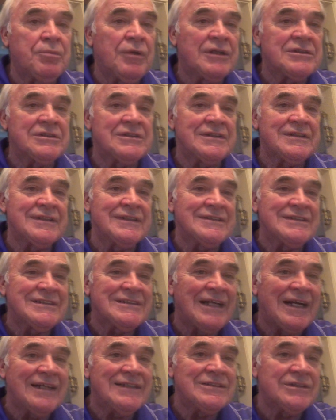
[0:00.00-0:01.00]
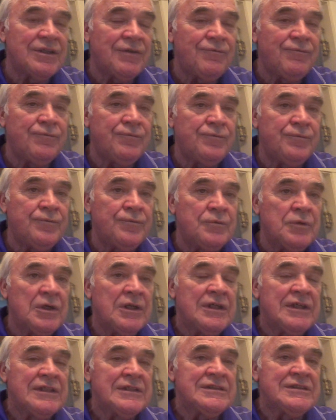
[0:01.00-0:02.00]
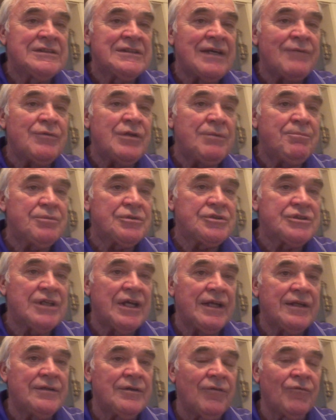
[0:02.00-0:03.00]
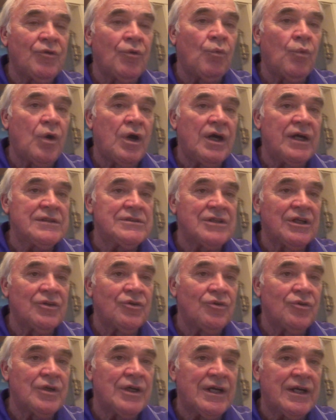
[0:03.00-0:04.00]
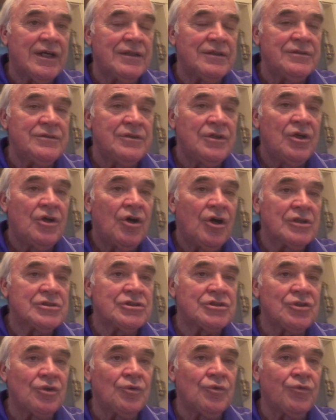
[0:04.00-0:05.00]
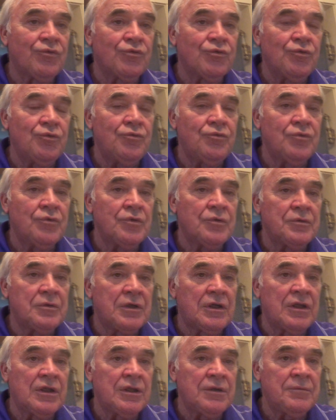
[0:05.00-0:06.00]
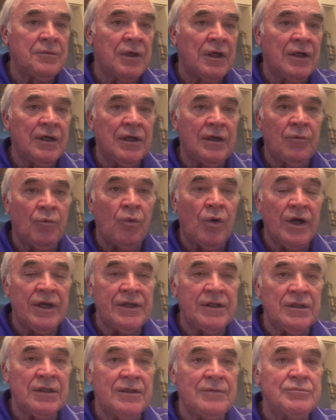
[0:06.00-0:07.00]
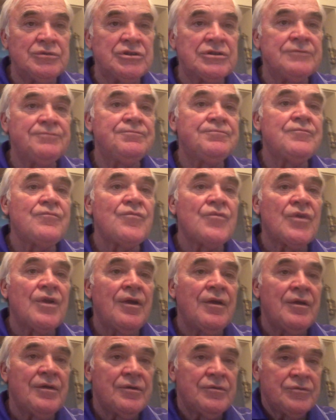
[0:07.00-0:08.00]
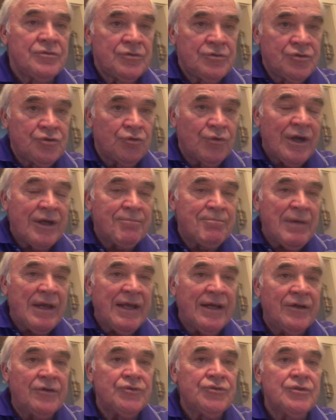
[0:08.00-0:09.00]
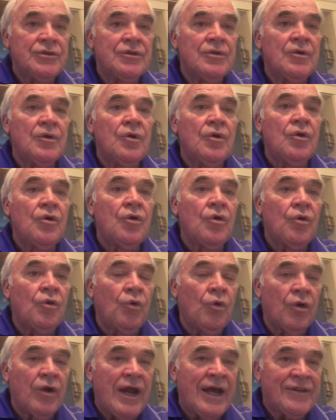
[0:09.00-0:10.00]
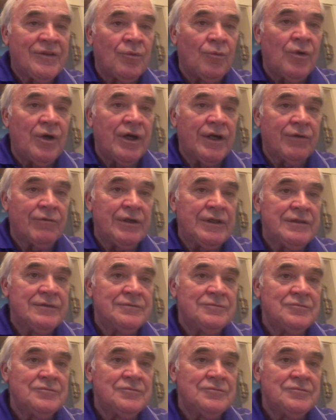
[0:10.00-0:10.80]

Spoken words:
Plus, the size of 70% of the wines on Long Island are sold through wine clubs, direct mails or at the winery.